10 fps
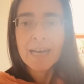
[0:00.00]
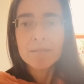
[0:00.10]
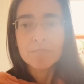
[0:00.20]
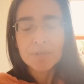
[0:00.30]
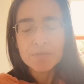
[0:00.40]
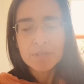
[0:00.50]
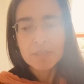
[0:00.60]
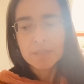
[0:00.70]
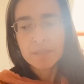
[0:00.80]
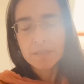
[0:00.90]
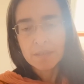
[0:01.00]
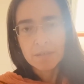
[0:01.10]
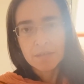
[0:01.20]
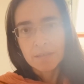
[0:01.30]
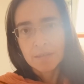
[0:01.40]
And beauty in the
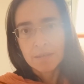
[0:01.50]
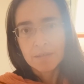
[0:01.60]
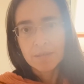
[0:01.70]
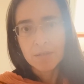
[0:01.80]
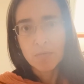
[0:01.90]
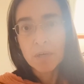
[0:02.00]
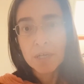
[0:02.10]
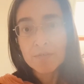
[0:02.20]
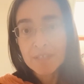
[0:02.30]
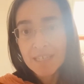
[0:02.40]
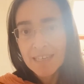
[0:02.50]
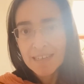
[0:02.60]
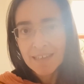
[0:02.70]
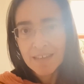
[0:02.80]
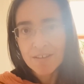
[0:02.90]
in the in the way of
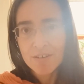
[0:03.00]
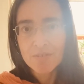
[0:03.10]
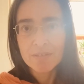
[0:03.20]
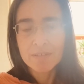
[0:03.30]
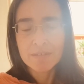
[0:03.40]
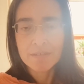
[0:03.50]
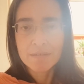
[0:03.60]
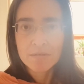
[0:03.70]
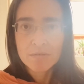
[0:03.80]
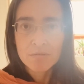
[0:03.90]
skincare and uh,